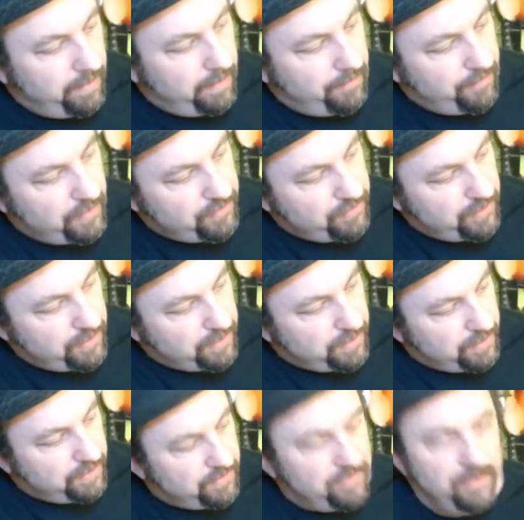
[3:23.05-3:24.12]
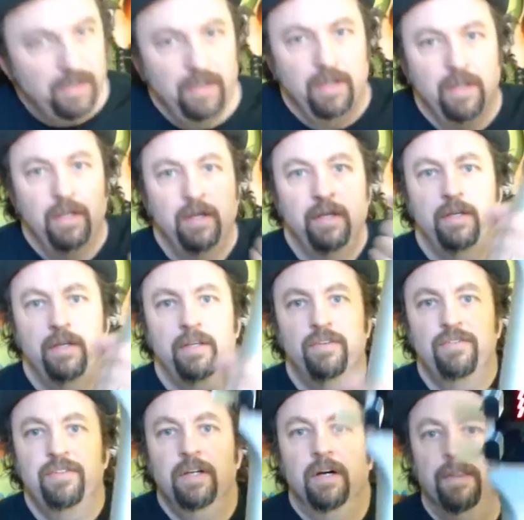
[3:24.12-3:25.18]
if I show you this, you can
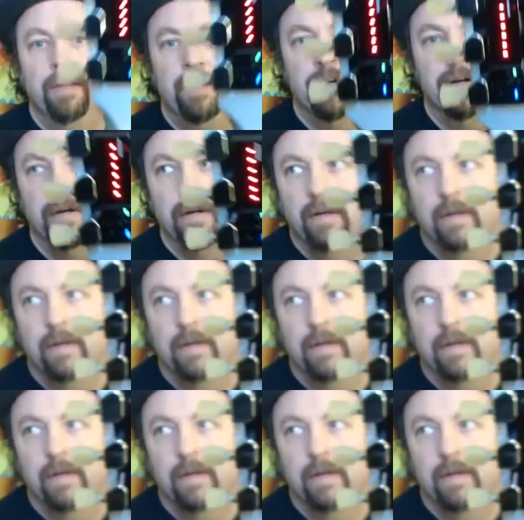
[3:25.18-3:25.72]
see on there's